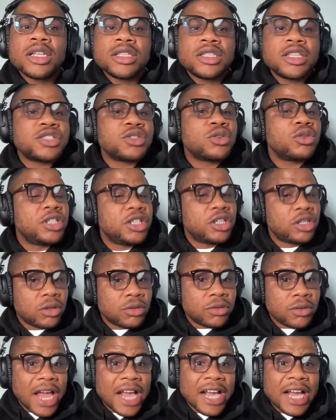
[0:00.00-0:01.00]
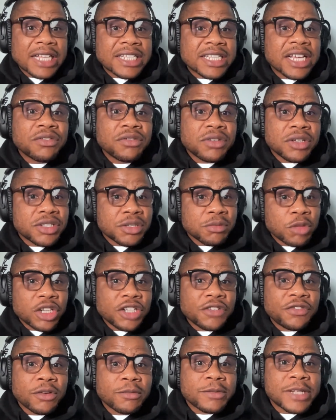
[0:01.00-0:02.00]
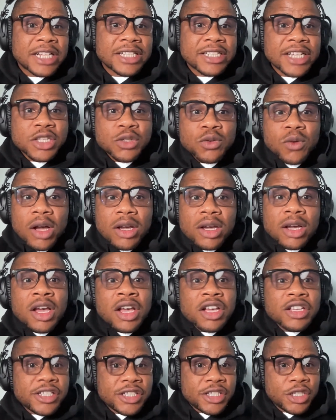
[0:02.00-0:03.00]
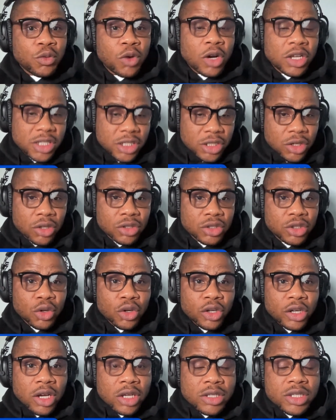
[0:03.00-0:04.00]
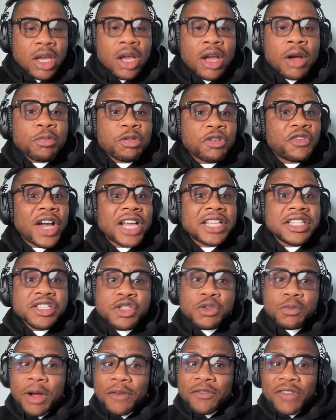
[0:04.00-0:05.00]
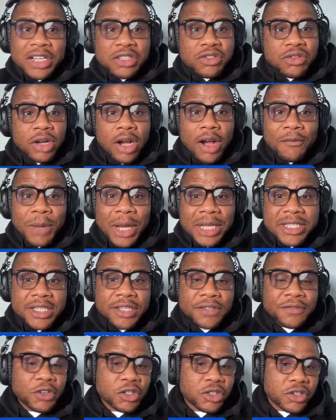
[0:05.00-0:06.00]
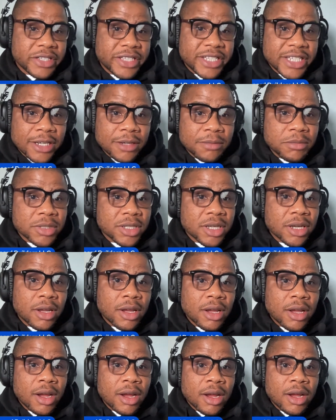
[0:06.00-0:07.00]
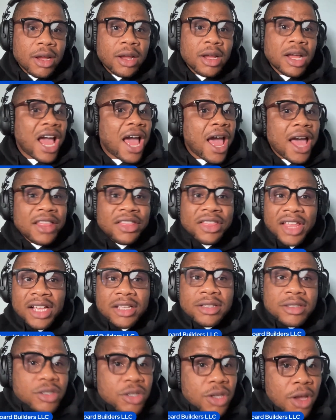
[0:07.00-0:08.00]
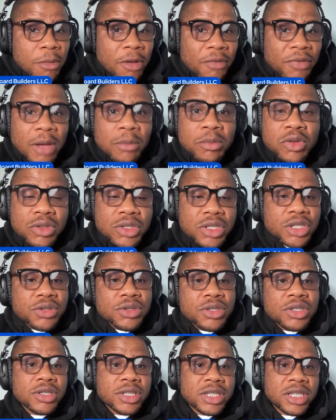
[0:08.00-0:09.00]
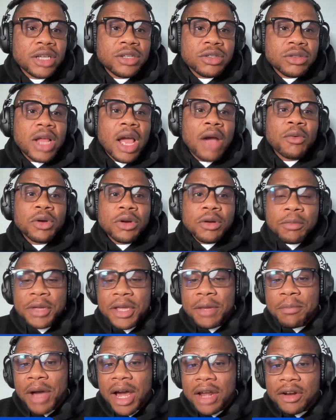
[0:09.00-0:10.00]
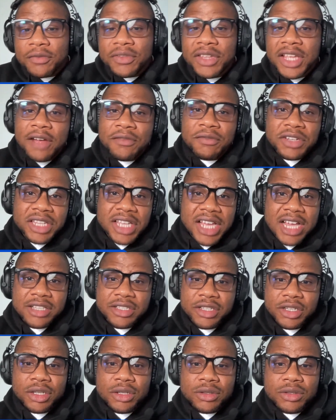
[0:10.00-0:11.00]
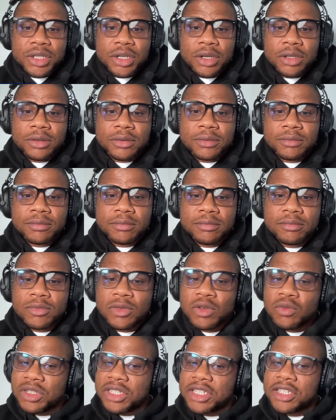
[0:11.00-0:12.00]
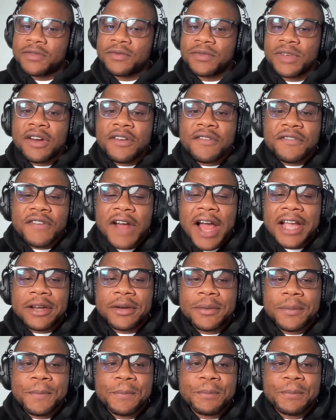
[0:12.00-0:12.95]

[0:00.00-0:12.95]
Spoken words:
This could include, like I said, raising money from their network, stewarding your donors, providing supervisory capacity for your team. And then some of them could choose to say, I want to be a part of the everyday execution, which is very fine.